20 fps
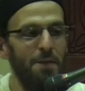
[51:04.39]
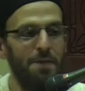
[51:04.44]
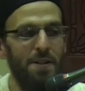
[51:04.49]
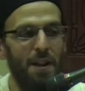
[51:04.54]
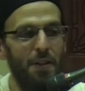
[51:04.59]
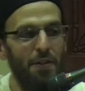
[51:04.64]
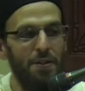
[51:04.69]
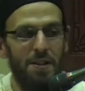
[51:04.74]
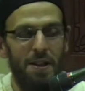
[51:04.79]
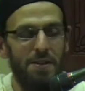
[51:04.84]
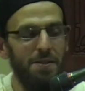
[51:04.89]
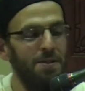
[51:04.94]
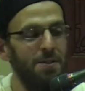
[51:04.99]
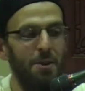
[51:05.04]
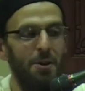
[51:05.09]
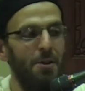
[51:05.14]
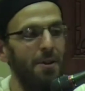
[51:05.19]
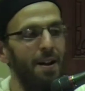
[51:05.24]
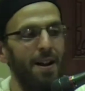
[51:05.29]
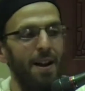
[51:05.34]
of death says,
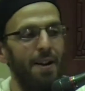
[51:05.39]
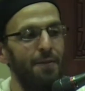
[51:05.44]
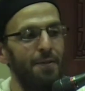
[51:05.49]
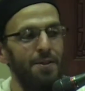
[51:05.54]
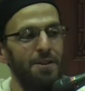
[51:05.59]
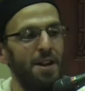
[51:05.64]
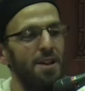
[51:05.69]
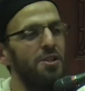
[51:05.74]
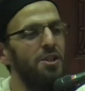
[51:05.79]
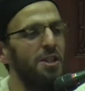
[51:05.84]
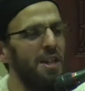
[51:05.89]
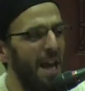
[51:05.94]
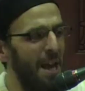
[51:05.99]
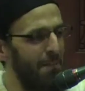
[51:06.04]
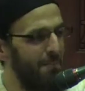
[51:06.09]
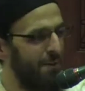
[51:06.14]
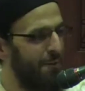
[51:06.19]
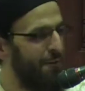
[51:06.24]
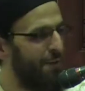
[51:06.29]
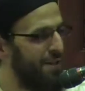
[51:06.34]
"No, I haven't. I just came
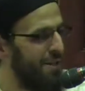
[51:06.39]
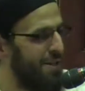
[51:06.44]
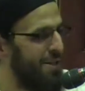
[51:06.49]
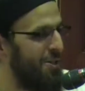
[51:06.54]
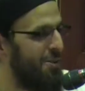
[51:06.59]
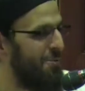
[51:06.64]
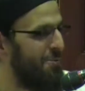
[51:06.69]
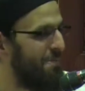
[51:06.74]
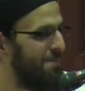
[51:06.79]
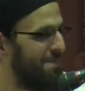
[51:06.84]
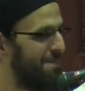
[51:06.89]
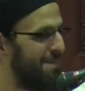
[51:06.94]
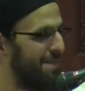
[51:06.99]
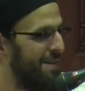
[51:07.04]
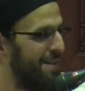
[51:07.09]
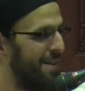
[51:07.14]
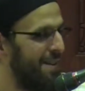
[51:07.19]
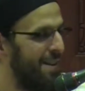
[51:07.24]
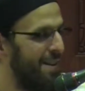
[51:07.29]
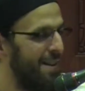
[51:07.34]
to visit you."
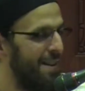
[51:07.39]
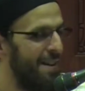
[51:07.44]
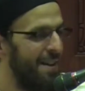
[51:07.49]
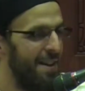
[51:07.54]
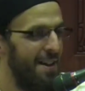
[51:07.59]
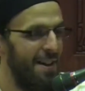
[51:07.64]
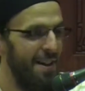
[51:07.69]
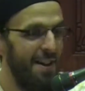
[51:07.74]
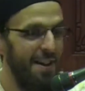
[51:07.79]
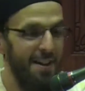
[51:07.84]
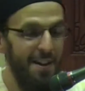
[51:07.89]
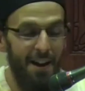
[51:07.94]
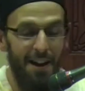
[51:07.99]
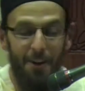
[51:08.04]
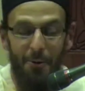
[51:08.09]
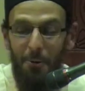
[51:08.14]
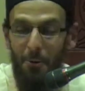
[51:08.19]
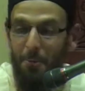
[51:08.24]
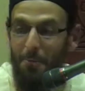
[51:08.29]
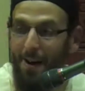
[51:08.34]

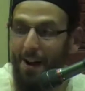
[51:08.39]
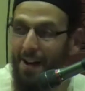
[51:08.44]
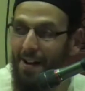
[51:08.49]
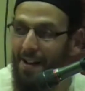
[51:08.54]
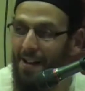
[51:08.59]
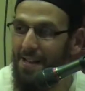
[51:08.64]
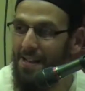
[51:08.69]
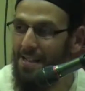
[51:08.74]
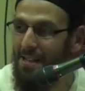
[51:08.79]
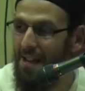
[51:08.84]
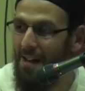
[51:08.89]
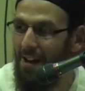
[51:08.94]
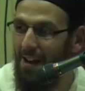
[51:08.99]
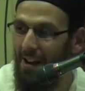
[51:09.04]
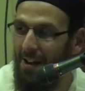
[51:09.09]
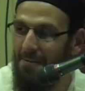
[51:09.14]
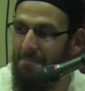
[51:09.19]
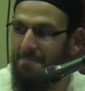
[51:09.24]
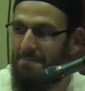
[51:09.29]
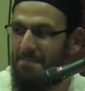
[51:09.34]
Yaqub alayhi
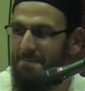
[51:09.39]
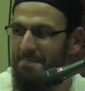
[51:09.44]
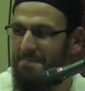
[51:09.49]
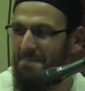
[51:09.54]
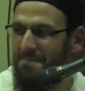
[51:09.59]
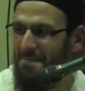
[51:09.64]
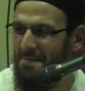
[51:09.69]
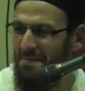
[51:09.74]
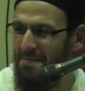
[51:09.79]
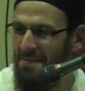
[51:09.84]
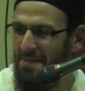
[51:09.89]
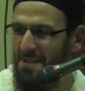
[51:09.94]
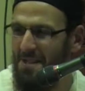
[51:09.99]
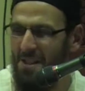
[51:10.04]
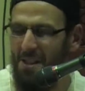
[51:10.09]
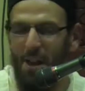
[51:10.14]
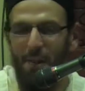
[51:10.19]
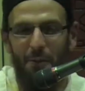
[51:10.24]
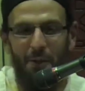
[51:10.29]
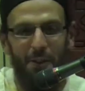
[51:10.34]
salam, his
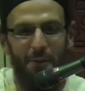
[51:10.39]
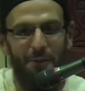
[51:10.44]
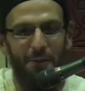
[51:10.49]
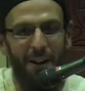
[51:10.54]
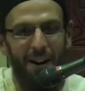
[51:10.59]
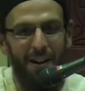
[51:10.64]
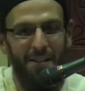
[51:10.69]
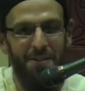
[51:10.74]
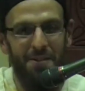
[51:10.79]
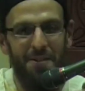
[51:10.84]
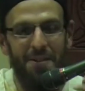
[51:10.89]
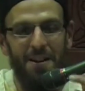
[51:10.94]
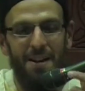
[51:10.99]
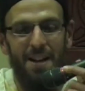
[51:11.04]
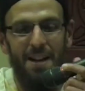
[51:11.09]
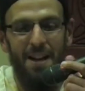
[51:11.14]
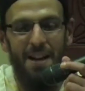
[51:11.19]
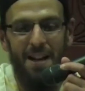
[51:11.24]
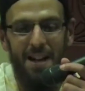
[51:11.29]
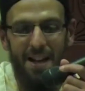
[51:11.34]
loving father,
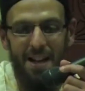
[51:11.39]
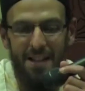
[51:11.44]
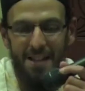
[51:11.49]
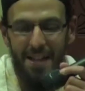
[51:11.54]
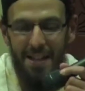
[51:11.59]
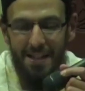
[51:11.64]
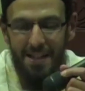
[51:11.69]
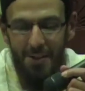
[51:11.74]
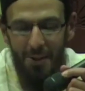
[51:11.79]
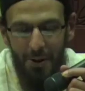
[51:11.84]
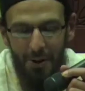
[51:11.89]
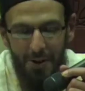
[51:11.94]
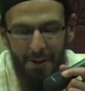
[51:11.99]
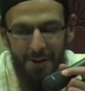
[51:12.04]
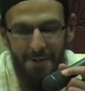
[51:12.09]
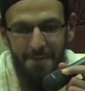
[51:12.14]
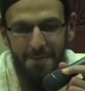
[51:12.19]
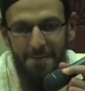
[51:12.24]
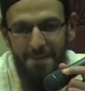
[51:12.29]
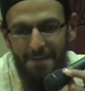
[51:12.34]
he says, "Look,"
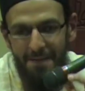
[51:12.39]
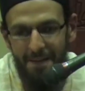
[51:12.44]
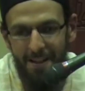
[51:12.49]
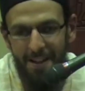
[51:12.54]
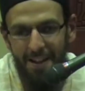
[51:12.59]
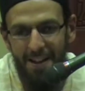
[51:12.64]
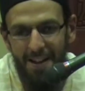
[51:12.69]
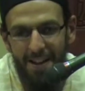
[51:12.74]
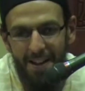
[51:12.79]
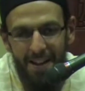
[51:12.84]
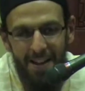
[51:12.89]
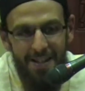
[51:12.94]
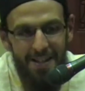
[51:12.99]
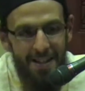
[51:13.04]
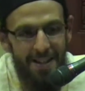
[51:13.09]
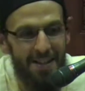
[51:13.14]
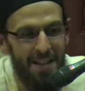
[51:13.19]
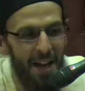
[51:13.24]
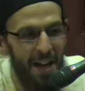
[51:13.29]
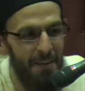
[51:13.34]
he says,
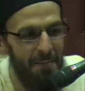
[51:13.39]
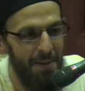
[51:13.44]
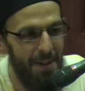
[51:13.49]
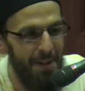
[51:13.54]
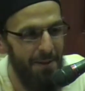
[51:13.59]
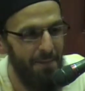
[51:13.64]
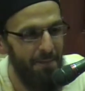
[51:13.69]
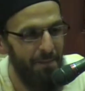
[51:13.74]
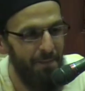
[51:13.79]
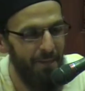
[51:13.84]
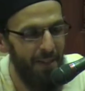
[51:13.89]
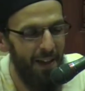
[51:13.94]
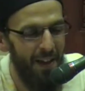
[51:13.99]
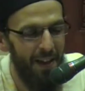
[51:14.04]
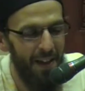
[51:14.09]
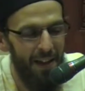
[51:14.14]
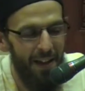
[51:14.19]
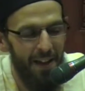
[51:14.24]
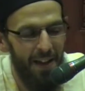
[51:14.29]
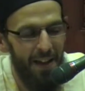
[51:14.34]
"tell me,
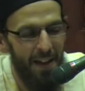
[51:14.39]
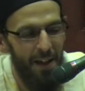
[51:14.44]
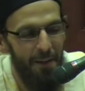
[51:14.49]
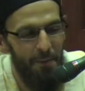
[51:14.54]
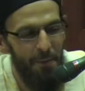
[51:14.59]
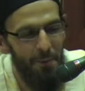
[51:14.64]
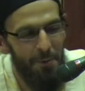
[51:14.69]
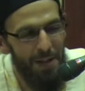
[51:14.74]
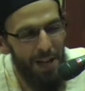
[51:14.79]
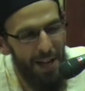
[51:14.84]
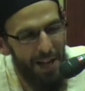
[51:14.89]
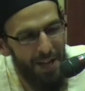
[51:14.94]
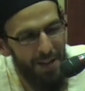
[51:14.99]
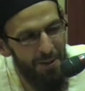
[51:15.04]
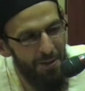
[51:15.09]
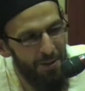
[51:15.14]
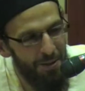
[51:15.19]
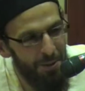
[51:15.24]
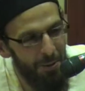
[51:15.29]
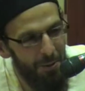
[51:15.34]
have you taken
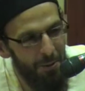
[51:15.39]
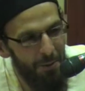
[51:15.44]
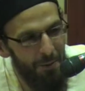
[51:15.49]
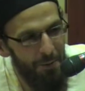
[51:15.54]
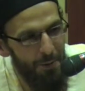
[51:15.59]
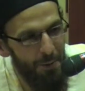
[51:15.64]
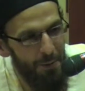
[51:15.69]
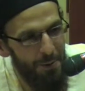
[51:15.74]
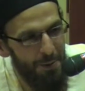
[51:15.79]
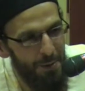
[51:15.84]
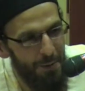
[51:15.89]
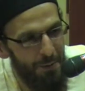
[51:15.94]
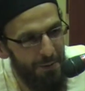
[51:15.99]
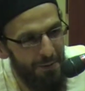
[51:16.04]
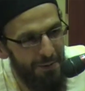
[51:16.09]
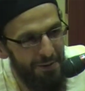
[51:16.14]
the soul of Yusuf?"